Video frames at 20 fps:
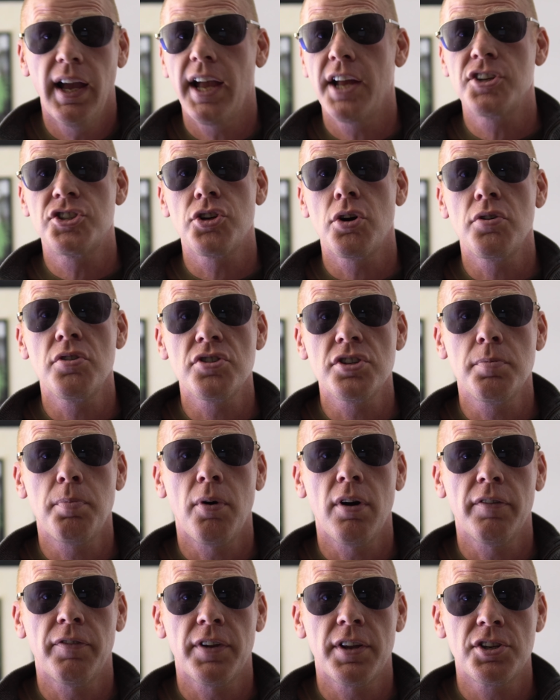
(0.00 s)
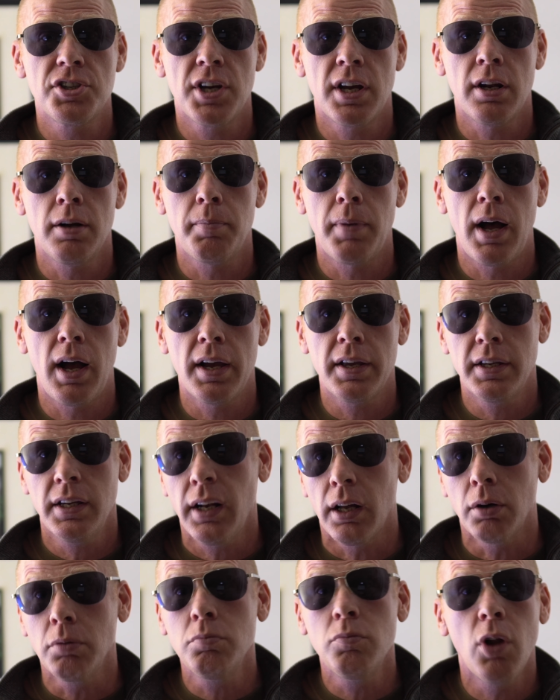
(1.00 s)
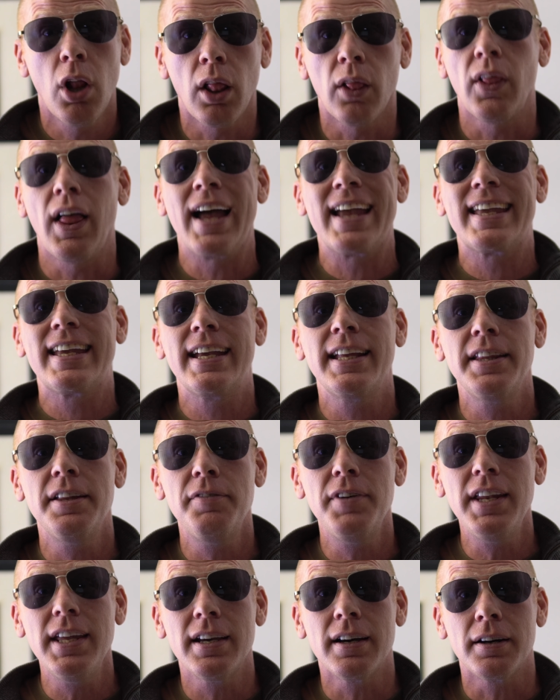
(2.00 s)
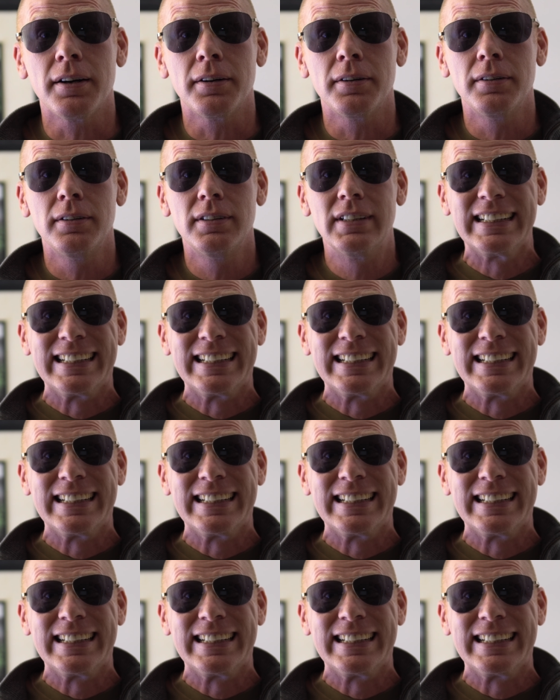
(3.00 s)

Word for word: And show your support for the channel by, you know, liking the video.